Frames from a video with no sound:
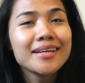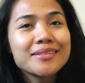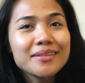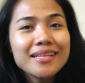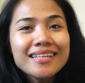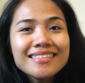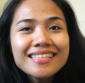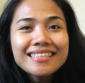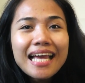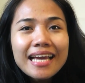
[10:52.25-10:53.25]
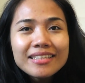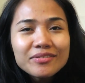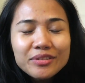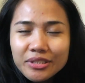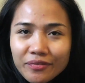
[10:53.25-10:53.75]
So that's it,
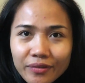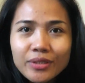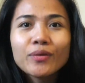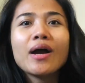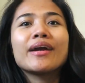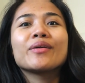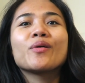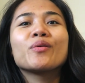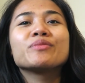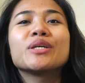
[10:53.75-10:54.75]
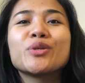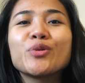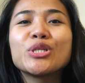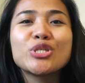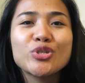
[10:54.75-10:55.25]
guys, for this video. I hope that
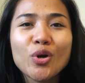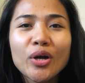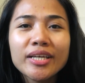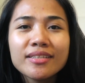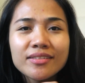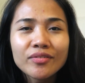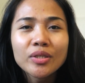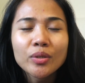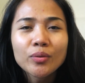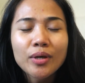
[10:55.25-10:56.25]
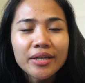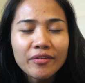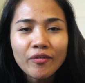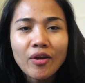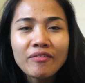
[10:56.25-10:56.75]
you enjoyed this video, and
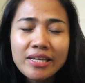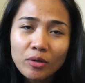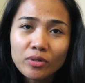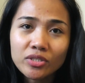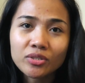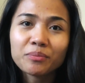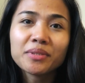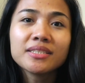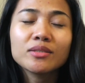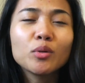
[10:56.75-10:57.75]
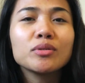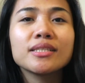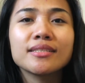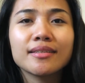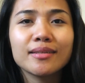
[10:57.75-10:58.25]
if you have any question, please don't
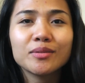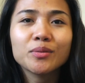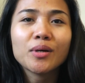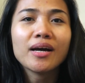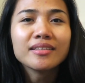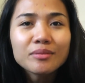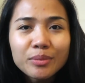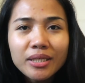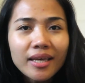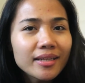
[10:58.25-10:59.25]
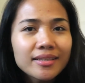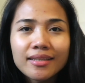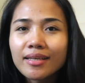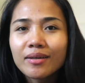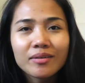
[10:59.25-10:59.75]
hesitate to ask me
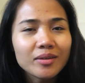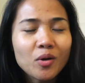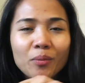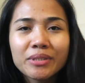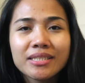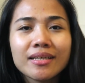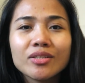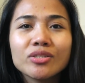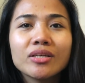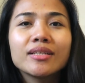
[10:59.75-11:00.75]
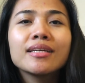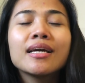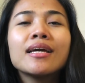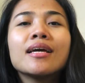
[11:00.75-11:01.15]
anything on the comment section.